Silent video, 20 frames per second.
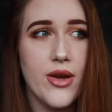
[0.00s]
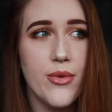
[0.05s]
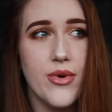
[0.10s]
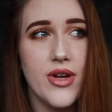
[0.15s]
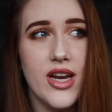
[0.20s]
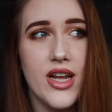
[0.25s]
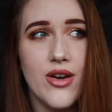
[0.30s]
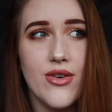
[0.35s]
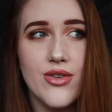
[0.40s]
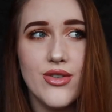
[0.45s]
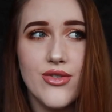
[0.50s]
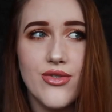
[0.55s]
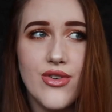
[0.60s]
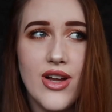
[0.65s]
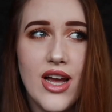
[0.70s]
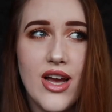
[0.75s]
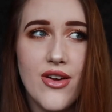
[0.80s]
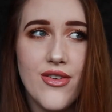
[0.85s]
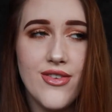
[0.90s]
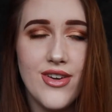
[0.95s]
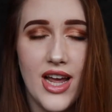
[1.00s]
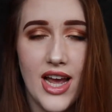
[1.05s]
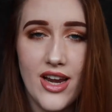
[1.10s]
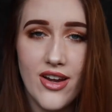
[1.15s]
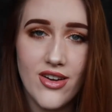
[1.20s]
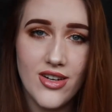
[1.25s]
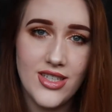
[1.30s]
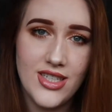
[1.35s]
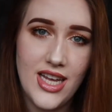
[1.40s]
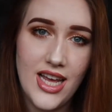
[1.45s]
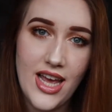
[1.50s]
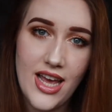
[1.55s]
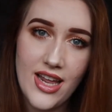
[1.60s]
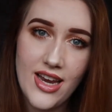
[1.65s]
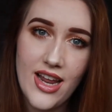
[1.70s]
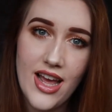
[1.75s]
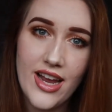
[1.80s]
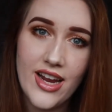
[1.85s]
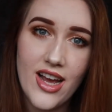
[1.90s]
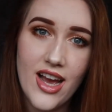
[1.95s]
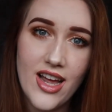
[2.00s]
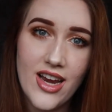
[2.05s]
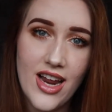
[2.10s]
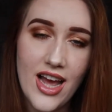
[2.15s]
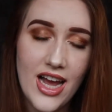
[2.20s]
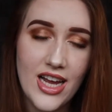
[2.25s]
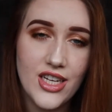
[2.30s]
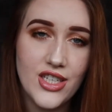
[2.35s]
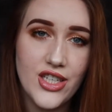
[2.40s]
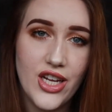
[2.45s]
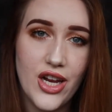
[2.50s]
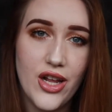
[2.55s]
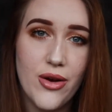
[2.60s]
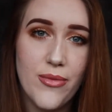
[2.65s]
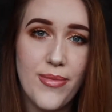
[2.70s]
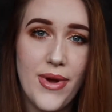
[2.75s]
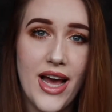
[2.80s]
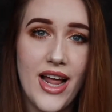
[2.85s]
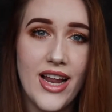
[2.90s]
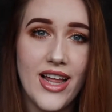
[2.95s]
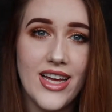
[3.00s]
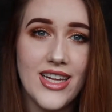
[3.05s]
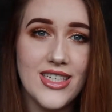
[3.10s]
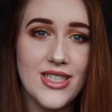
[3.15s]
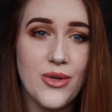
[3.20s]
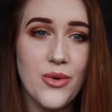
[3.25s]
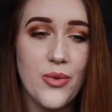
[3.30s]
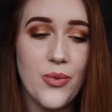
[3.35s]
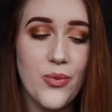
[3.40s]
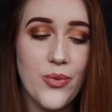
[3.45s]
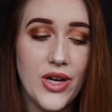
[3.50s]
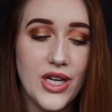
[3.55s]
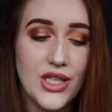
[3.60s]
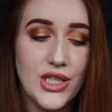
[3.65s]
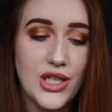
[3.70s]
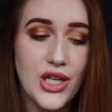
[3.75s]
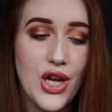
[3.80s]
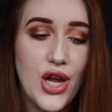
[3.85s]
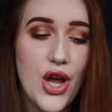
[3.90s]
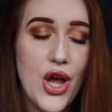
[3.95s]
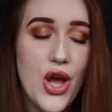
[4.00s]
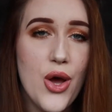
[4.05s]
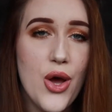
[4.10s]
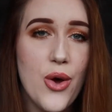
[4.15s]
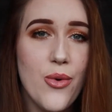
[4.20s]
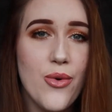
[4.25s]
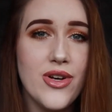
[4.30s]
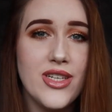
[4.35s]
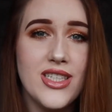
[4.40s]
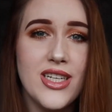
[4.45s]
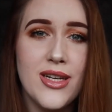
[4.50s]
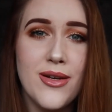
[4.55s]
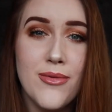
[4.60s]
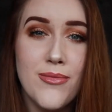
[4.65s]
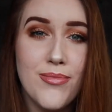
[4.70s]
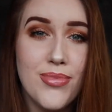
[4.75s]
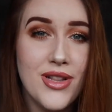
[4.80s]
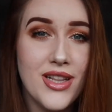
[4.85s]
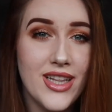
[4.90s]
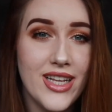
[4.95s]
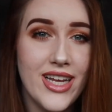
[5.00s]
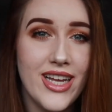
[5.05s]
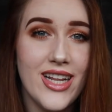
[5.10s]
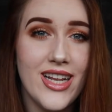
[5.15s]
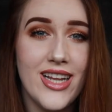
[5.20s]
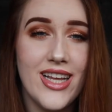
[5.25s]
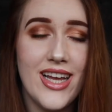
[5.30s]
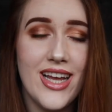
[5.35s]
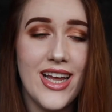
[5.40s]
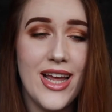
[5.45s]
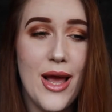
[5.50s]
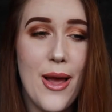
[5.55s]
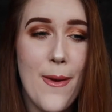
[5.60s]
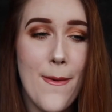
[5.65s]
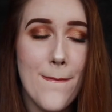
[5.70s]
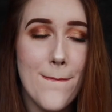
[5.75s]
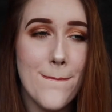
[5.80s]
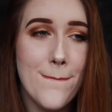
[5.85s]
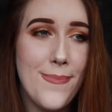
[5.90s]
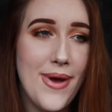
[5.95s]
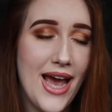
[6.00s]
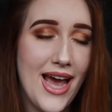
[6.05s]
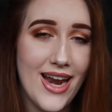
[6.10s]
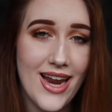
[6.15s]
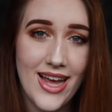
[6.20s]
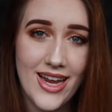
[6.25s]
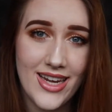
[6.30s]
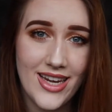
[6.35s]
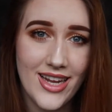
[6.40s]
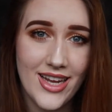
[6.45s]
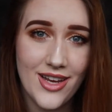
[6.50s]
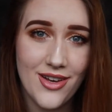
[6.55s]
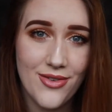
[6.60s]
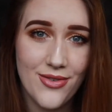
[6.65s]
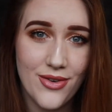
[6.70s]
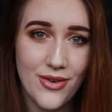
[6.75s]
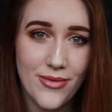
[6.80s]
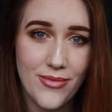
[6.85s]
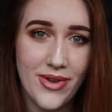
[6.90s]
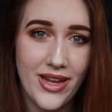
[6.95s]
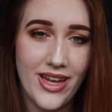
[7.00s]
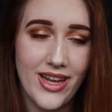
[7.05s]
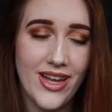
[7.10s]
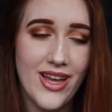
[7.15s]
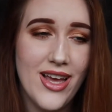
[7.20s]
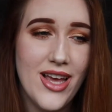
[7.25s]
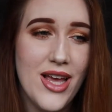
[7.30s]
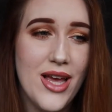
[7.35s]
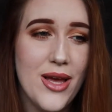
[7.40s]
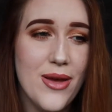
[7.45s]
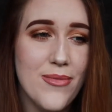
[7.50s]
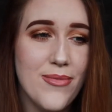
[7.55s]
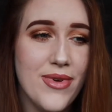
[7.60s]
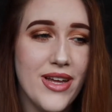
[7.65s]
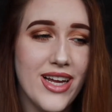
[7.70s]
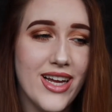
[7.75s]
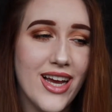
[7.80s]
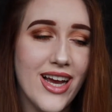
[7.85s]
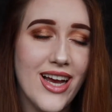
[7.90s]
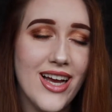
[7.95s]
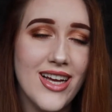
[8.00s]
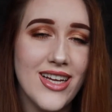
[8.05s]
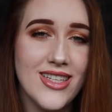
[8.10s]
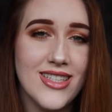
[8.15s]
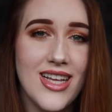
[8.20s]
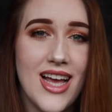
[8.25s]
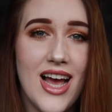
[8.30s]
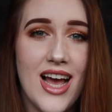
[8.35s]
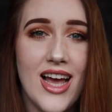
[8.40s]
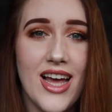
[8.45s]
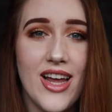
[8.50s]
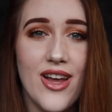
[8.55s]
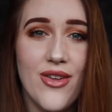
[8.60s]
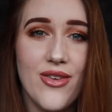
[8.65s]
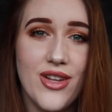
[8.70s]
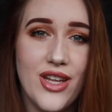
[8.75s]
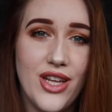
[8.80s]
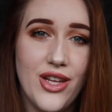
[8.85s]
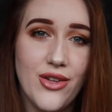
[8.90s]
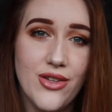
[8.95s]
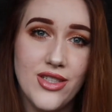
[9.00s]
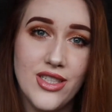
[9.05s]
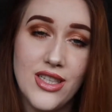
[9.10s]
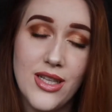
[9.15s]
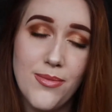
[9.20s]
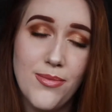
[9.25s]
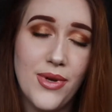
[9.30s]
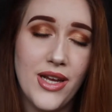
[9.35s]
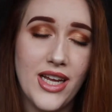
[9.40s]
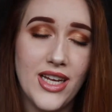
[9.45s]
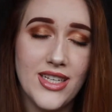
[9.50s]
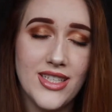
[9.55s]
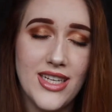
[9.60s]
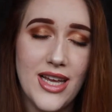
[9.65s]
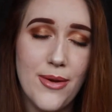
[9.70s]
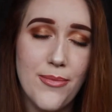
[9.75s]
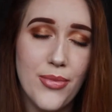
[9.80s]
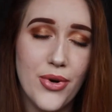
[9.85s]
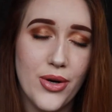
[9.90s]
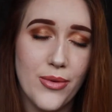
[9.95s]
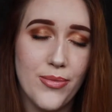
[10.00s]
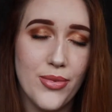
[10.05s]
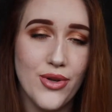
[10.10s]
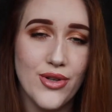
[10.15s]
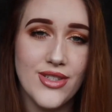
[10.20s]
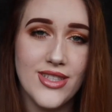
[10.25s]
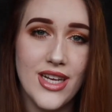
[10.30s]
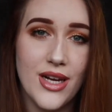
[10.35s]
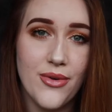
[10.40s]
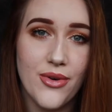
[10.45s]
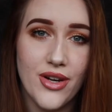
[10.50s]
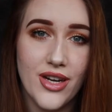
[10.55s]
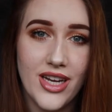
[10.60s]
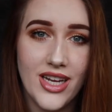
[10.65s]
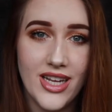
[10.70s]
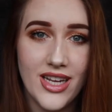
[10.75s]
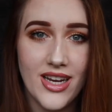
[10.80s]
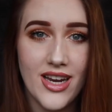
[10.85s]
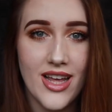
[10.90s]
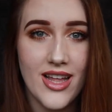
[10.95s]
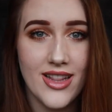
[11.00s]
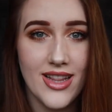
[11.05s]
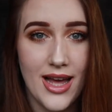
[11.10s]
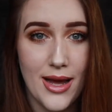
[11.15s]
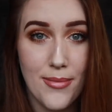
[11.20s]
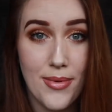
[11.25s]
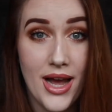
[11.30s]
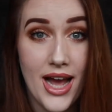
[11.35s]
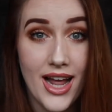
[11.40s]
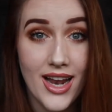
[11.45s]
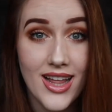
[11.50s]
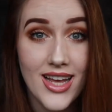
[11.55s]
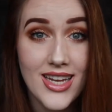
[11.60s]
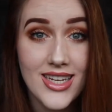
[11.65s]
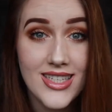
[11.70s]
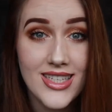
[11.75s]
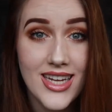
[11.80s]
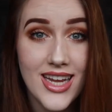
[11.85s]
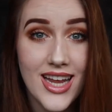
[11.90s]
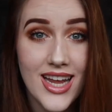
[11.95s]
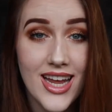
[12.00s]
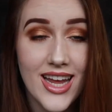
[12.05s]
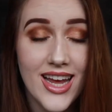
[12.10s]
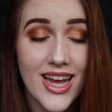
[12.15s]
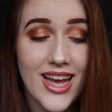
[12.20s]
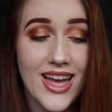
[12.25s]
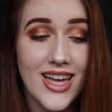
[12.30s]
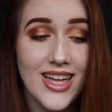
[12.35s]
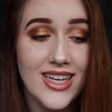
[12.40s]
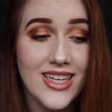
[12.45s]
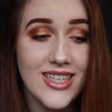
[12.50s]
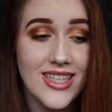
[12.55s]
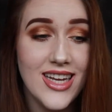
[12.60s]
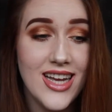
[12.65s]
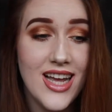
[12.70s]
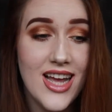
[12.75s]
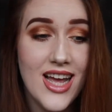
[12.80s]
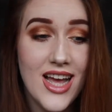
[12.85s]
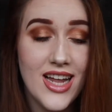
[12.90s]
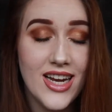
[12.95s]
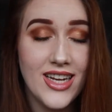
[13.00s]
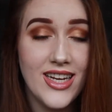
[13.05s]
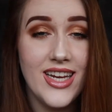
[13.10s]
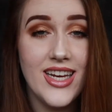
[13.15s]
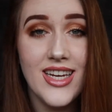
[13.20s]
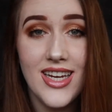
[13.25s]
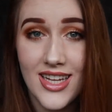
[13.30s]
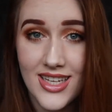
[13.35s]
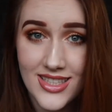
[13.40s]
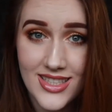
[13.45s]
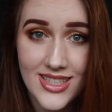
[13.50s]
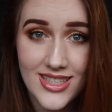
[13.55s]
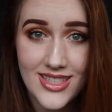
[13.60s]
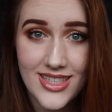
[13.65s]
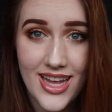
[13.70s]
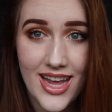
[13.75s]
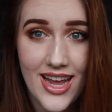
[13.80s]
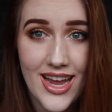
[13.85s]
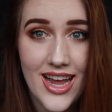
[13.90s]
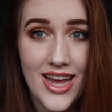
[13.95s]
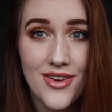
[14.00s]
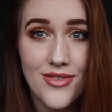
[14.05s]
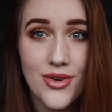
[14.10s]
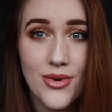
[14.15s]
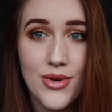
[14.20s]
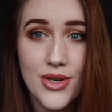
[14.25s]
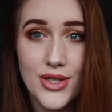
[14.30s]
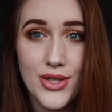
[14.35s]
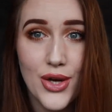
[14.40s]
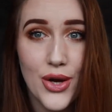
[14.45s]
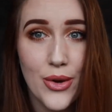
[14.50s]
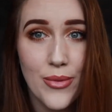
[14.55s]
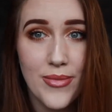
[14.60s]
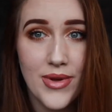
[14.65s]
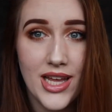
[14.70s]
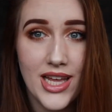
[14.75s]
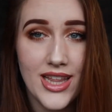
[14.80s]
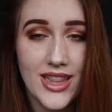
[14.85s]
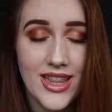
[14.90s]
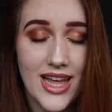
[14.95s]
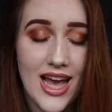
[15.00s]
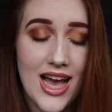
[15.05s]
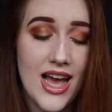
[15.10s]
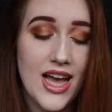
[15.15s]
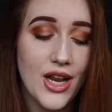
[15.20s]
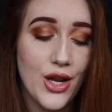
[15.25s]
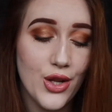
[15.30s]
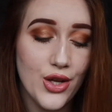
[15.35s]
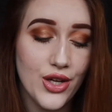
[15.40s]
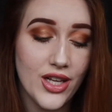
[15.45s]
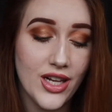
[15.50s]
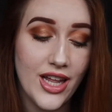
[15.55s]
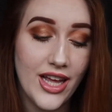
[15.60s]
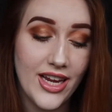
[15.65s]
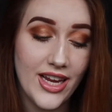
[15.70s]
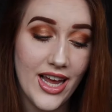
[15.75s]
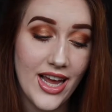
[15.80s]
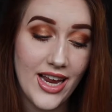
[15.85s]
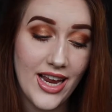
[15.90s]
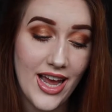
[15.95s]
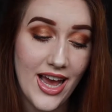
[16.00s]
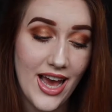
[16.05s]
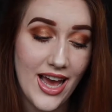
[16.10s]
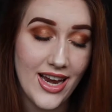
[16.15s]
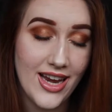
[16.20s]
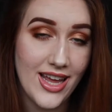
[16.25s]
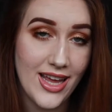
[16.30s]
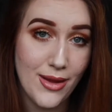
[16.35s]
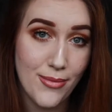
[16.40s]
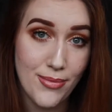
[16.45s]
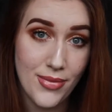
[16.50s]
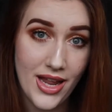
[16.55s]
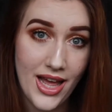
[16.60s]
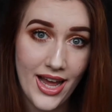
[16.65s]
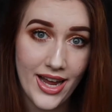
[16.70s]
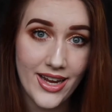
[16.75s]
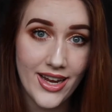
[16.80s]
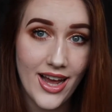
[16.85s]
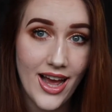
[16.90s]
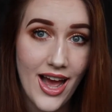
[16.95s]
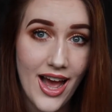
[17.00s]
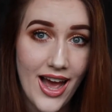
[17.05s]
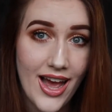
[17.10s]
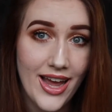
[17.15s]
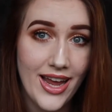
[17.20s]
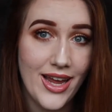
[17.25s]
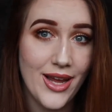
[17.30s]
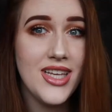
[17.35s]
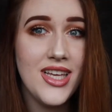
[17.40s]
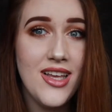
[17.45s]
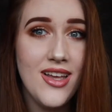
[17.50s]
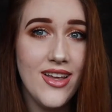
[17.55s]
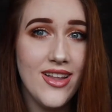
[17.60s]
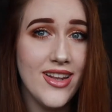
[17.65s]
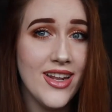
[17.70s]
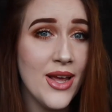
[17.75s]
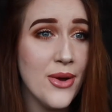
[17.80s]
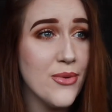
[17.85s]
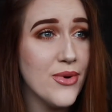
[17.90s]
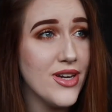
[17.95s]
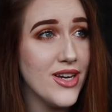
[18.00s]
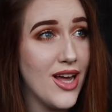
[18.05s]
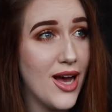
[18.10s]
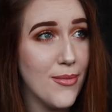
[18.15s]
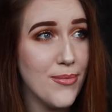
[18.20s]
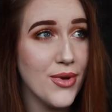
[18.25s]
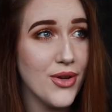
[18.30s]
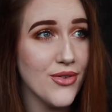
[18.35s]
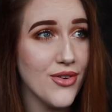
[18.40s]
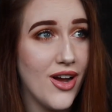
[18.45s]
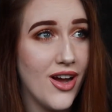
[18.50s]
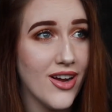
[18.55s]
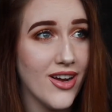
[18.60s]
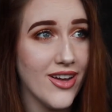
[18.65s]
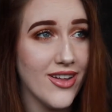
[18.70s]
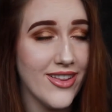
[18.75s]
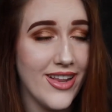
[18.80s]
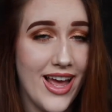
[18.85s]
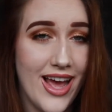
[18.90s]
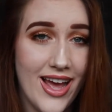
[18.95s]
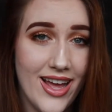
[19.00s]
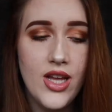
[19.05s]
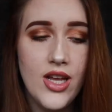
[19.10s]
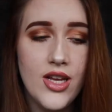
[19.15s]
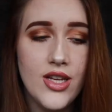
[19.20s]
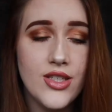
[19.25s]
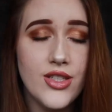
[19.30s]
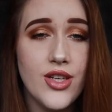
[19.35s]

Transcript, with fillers: And when I was around nine or ten, I got an eyeshadow palette, which was a completely bad idea for me because I only used the pinks and purples that were in that palette, and needless to say, everyone told me that I looked like I had a black eye, and they would not be wrong on that.